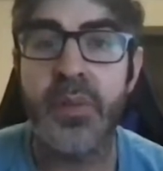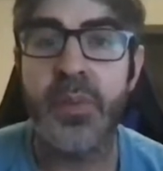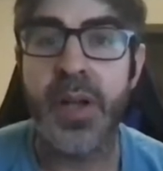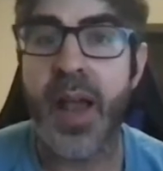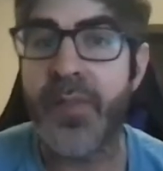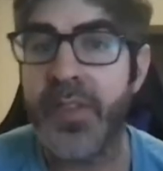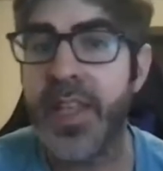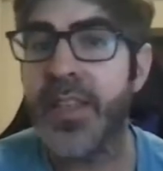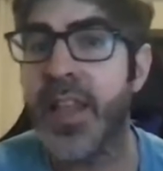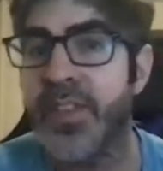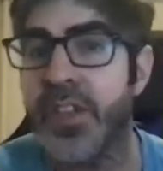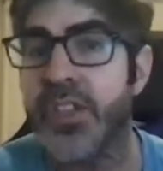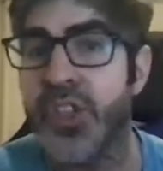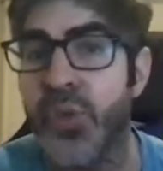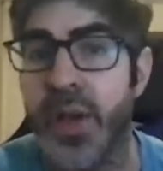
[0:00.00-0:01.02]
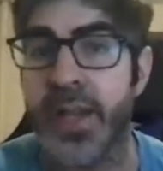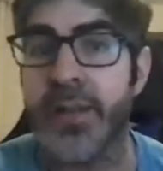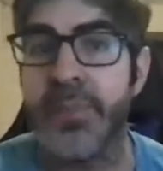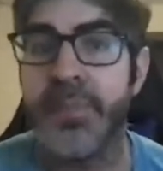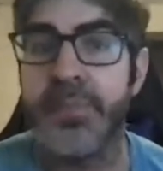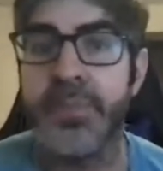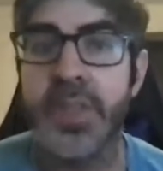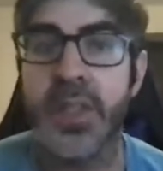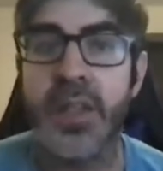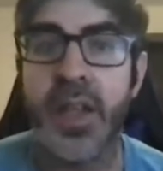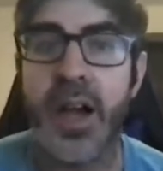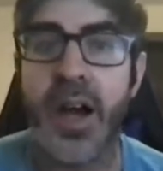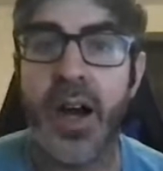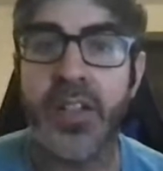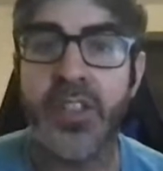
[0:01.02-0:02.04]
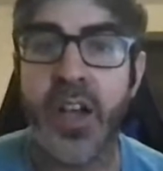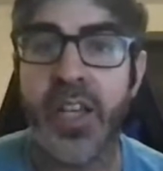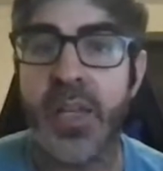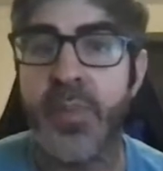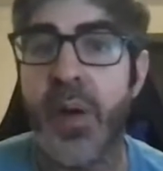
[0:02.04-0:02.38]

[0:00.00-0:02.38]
But everything that they're doing, talking